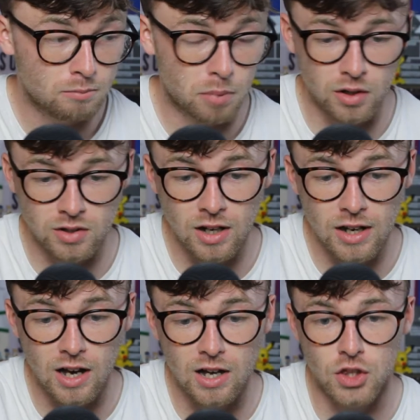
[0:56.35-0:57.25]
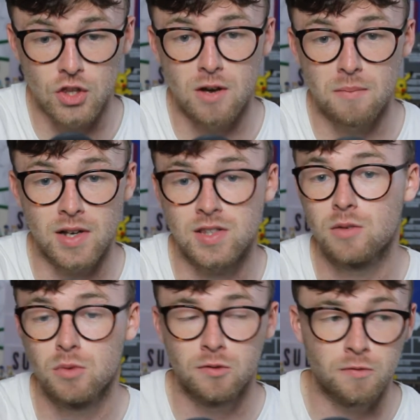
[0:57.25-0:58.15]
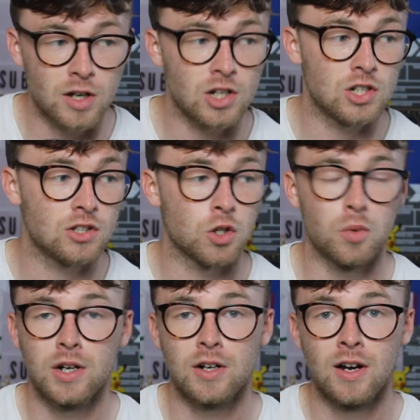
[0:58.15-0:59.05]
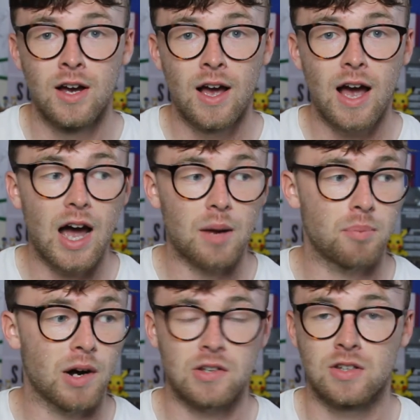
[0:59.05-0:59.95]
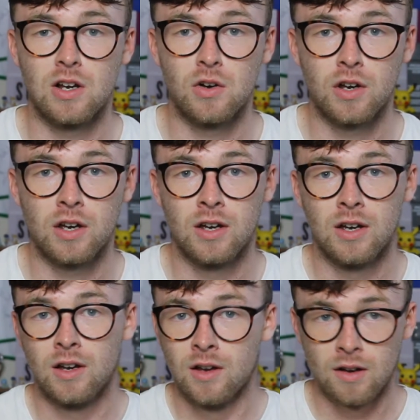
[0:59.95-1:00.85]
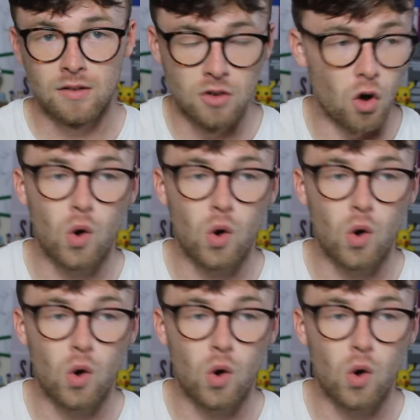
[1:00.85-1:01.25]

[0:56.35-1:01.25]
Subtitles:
Personally, I thought Messi would finish his career at Barcelona. No